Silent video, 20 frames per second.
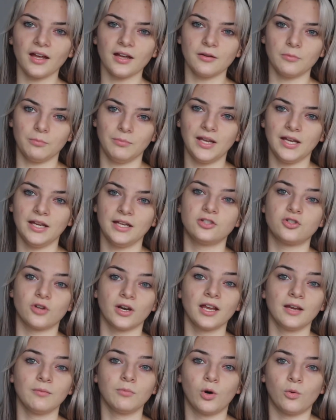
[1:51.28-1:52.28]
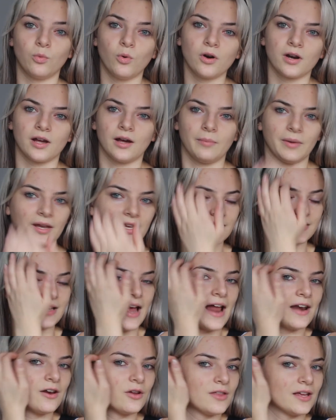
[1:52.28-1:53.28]
me drinking more water because
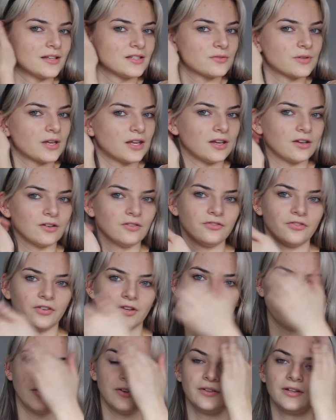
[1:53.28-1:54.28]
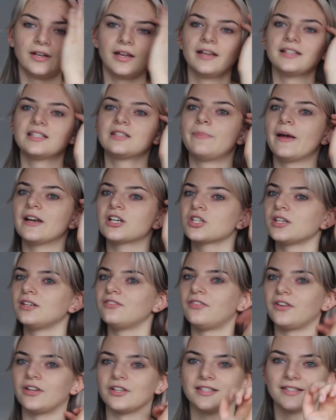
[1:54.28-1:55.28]
I know that's really good for you, especially
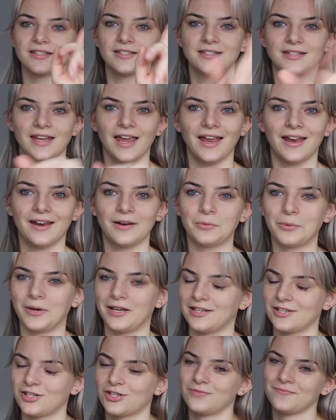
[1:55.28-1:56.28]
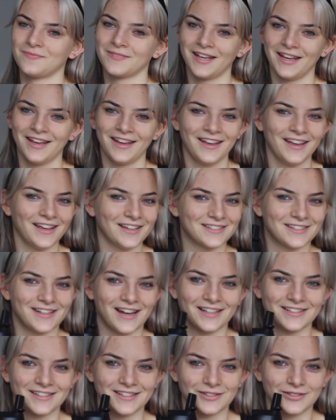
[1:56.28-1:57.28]
for your skin, which is a
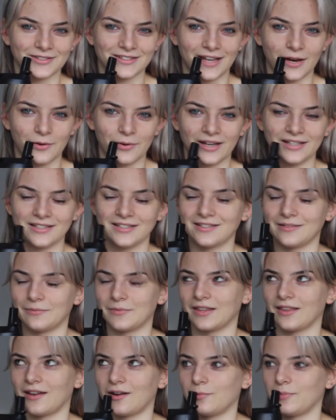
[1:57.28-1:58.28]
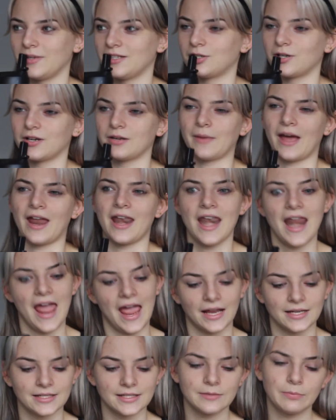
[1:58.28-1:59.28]
nice little segue to something that I'll be talking about
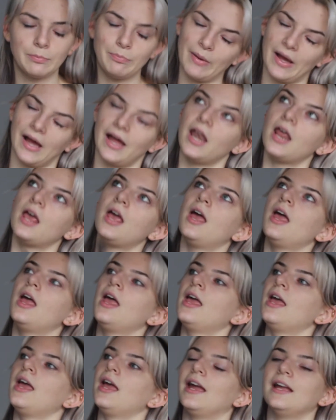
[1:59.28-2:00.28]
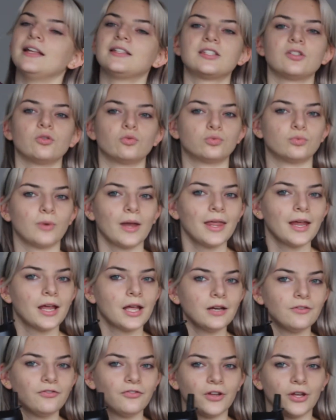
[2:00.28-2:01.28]
next, but it's really
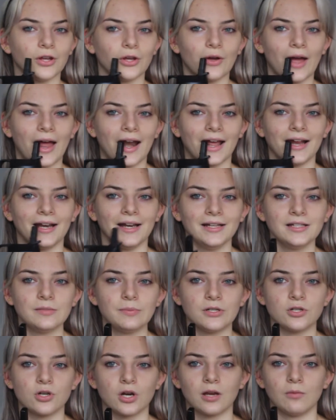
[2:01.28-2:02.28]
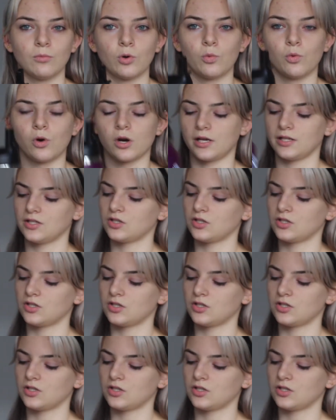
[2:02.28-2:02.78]
good for you and I need to be drinking more water.